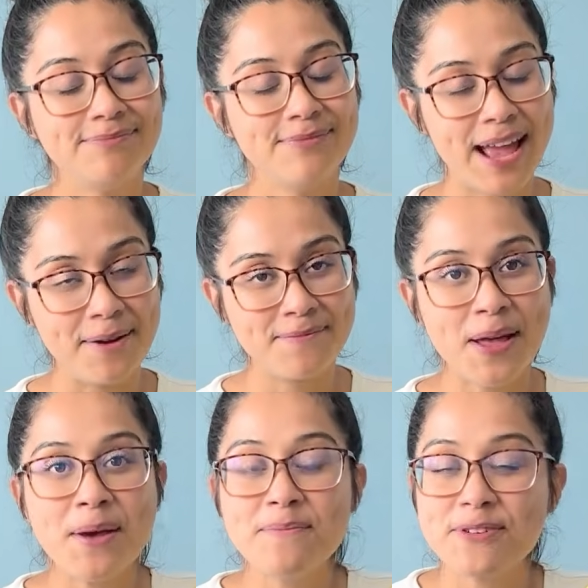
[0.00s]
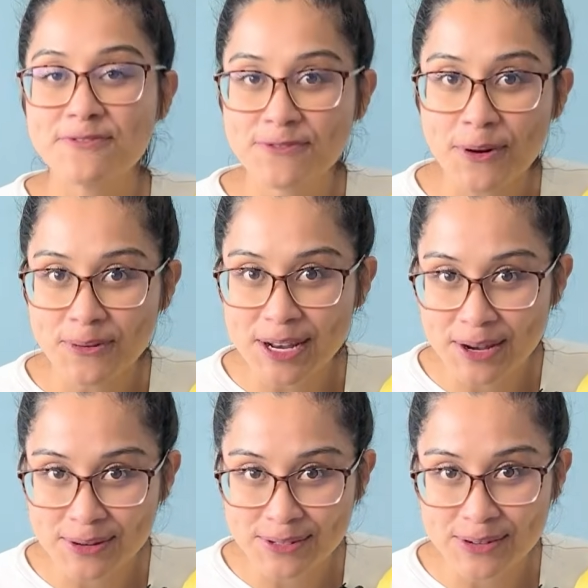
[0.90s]
Now, before we
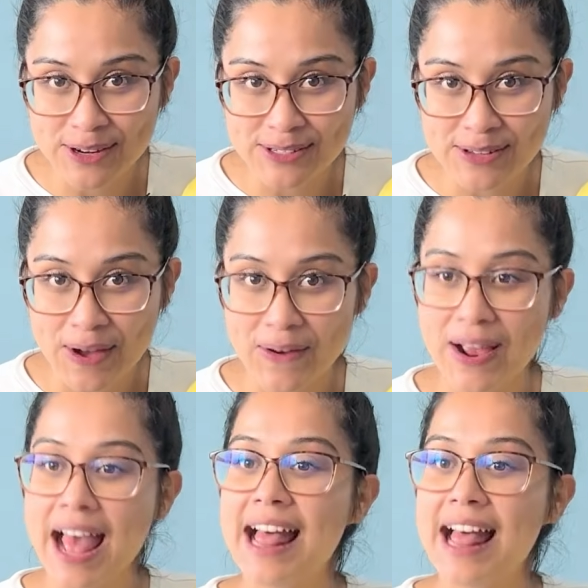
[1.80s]
go to our song,